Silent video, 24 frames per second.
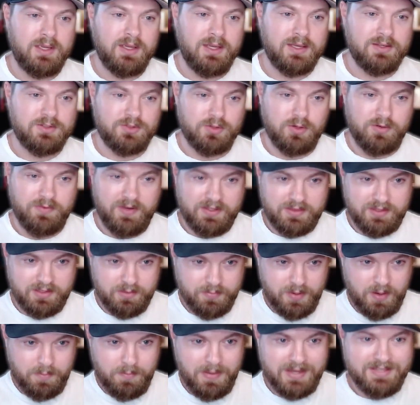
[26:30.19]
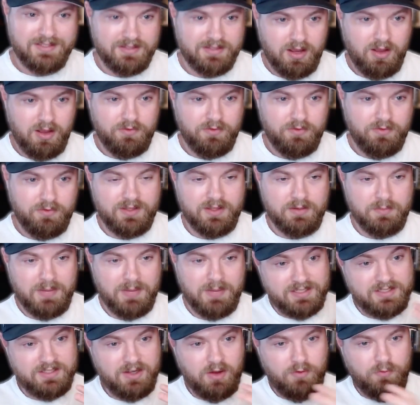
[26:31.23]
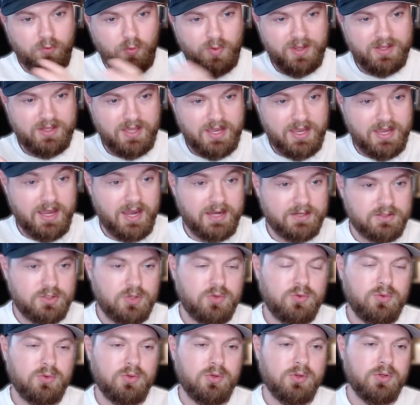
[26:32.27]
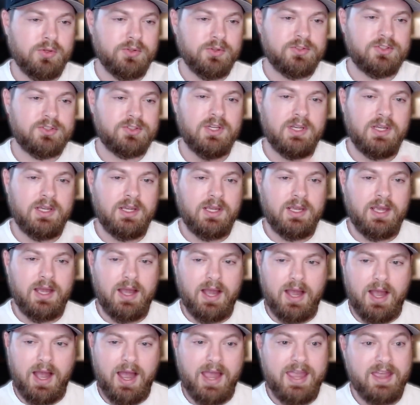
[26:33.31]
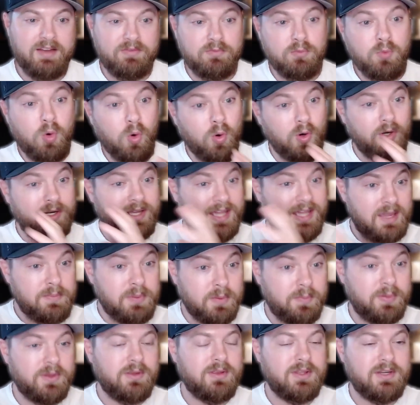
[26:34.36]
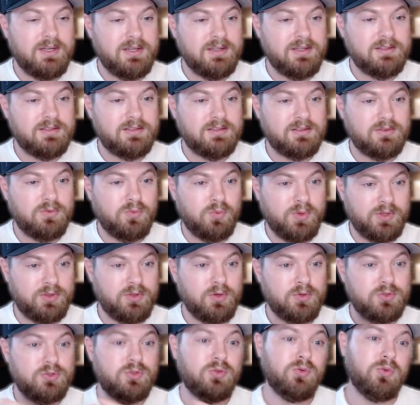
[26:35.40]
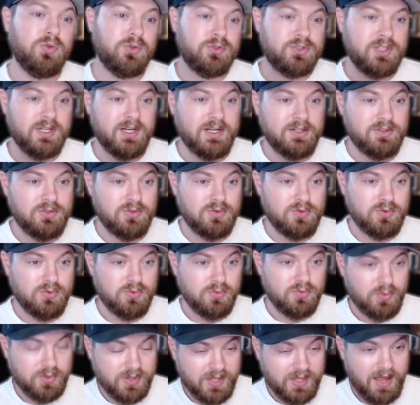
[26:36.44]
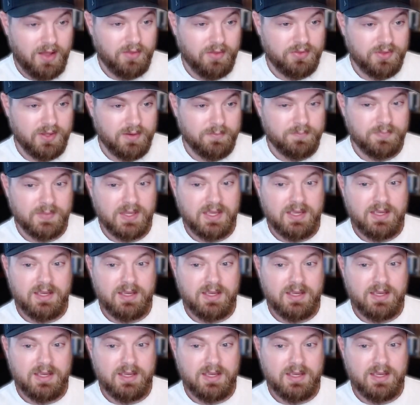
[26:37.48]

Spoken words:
And so if I think about myself and then myself with AI tools, I have more capabilities with those tools than I do without them.